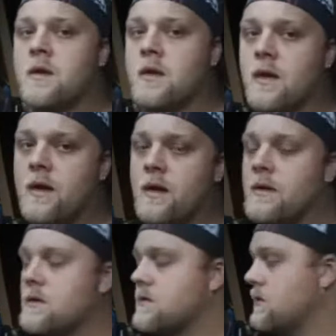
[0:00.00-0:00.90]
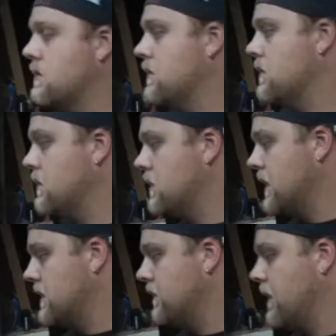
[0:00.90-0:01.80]
yeah, so
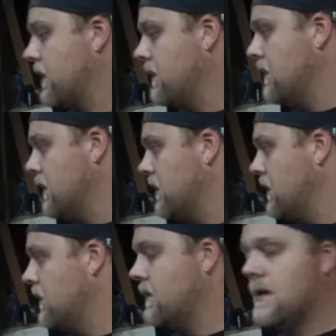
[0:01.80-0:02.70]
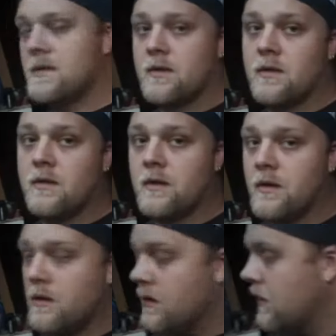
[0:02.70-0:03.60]
that's fucking done. That's good.
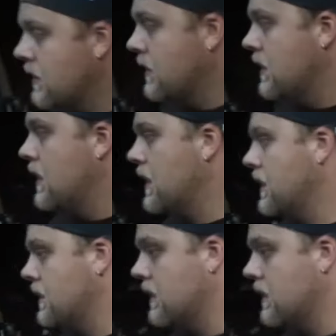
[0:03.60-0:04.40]
And